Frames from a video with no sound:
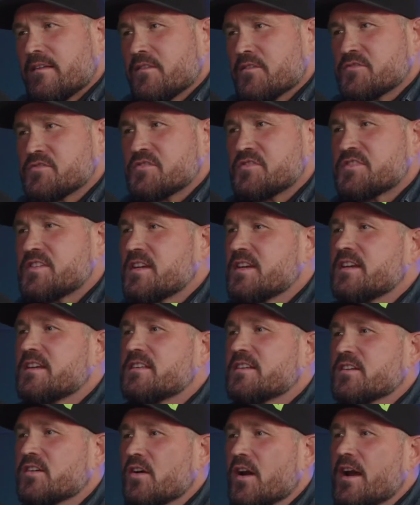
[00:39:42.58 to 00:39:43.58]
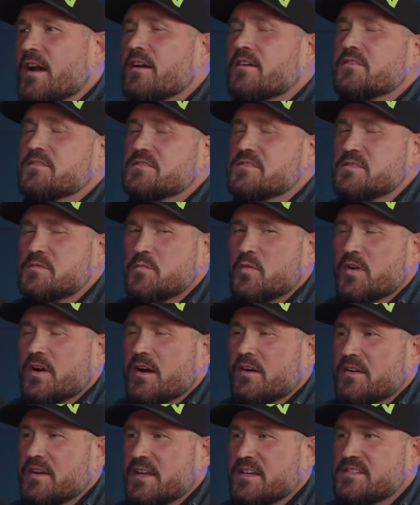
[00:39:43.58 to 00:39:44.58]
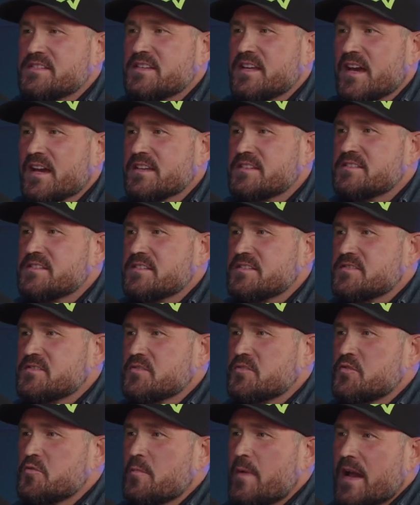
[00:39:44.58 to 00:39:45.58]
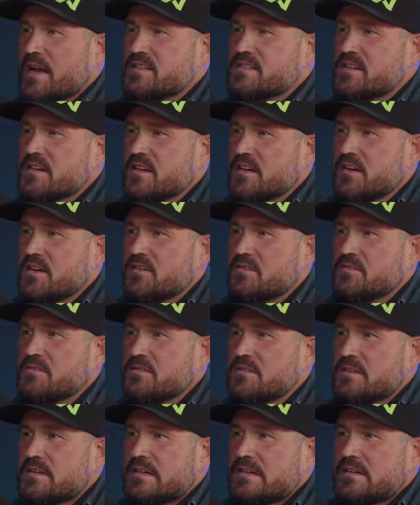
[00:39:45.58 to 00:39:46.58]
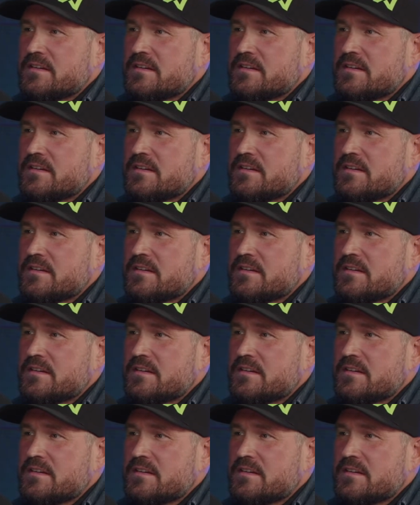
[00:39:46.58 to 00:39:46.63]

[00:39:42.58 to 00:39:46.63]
Those are sitting in the ground somewhere out in East Texas or New Mexico.